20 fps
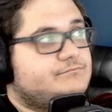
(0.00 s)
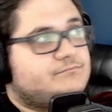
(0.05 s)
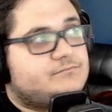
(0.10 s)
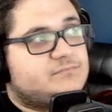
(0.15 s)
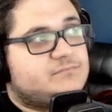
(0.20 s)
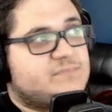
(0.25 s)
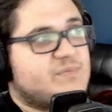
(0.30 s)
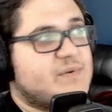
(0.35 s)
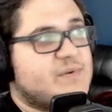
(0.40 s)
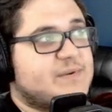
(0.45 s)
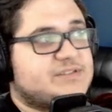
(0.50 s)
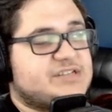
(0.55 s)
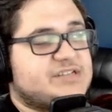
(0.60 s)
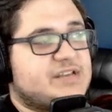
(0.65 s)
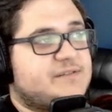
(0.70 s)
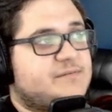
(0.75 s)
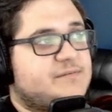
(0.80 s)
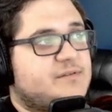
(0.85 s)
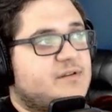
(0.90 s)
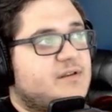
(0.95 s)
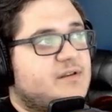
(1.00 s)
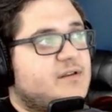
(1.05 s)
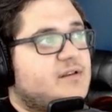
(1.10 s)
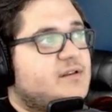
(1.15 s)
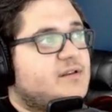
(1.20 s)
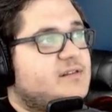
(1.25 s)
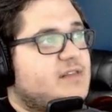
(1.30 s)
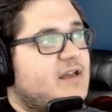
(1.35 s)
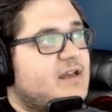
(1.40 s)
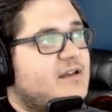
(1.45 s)
Pretty much it.
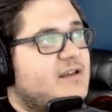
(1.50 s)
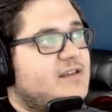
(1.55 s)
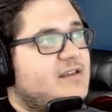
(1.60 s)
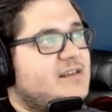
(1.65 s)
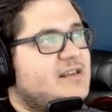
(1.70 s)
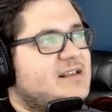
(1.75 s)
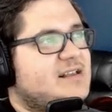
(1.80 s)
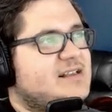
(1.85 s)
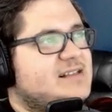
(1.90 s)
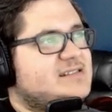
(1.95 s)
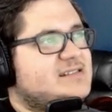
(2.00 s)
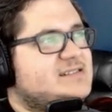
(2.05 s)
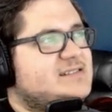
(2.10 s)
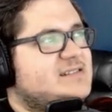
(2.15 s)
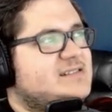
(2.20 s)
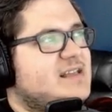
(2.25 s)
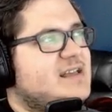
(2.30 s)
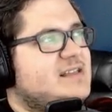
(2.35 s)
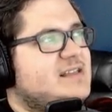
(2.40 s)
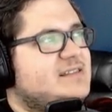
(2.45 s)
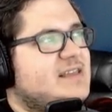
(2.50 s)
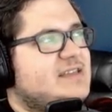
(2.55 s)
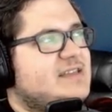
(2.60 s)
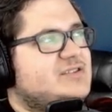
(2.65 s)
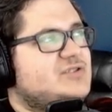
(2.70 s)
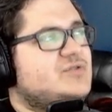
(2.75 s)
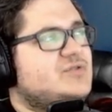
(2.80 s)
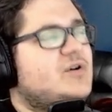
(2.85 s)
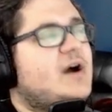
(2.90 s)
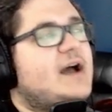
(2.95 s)
Not it's they
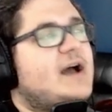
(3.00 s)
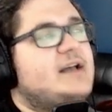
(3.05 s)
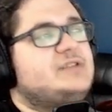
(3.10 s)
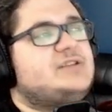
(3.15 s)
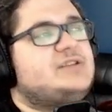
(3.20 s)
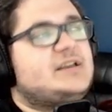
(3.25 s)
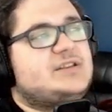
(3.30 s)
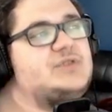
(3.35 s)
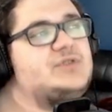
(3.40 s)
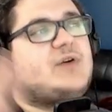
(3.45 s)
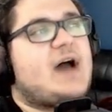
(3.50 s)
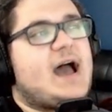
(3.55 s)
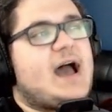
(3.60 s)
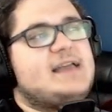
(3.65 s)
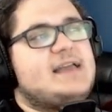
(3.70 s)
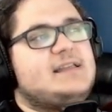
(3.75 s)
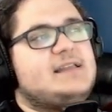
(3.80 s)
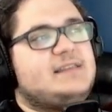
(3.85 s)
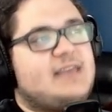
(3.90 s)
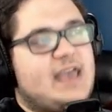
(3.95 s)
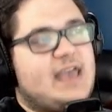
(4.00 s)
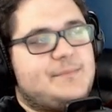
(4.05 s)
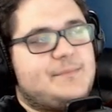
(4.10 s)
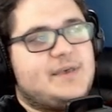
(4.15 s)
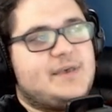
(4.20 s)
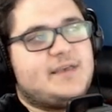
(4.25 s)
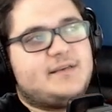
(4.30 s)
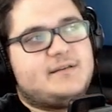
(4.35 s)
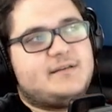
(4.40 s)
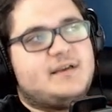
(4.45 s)
do high-end
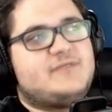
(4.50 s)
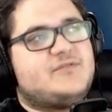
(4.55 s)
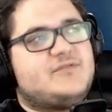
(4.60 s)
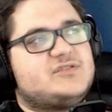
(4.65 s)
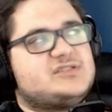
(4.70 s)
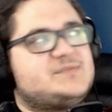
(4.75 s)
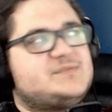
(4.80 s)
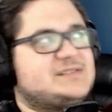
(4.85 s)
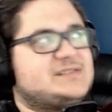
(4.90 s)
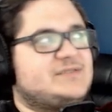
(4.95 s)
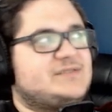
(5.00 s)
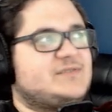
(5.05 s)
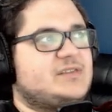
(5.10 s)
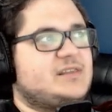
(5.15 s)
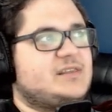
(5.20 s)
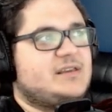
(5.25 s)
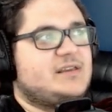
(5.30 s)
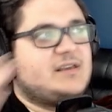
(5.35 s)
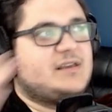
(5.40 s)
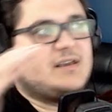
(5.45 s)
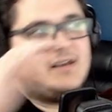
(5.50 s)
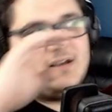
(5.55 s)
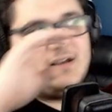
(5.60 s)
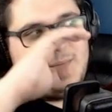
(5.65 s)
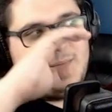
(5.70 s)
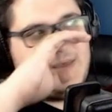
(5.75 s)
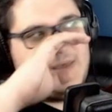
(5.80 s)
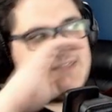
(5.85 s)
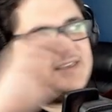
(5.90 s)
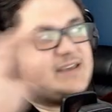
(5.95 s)
gaming headphones specifically.
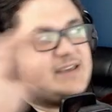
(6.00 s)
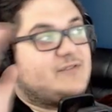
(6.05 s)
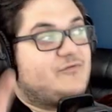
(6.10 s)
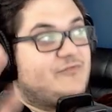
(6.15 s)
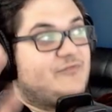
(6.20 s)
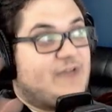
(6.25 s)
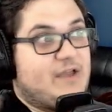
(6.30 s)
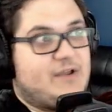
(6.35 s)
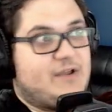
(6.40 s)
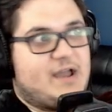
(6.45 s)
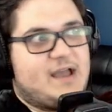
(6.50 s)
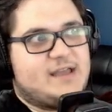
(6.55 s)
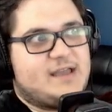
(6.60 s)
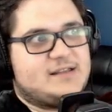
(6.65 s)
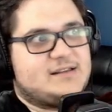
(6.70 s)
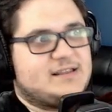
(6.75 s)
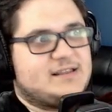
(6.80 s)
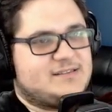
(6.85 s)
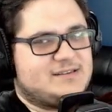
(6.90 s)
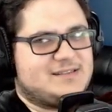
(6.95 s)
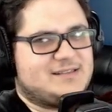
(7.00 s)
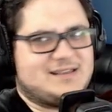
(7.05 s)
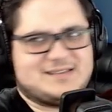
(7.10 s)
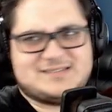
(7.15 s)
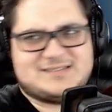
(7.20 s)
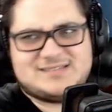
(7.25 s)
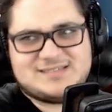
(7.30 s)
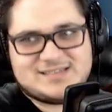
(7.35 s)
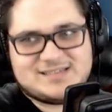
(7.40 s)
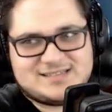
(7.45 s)
I think very high-end. I think like
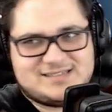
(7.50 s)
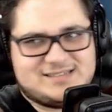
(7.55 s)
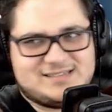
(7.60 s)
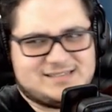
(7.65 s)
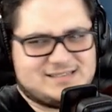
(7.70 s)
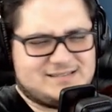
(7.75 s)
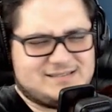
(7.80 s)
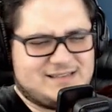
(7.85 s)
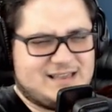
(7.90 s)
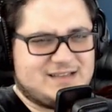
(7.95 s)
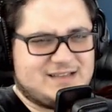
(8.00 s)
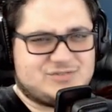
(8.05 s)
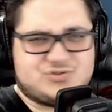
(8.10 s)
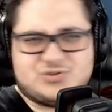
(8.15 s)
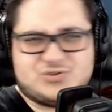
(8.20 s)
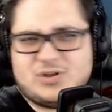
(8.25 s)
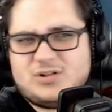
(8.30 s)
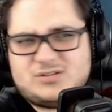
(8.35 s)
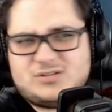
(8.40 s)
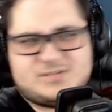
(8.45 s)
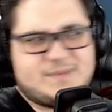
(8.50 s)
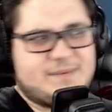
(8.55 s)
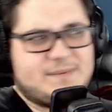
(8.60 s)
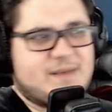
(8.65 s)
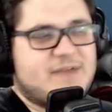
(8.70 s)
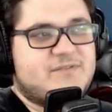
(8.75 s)
$600 to $800 maybe.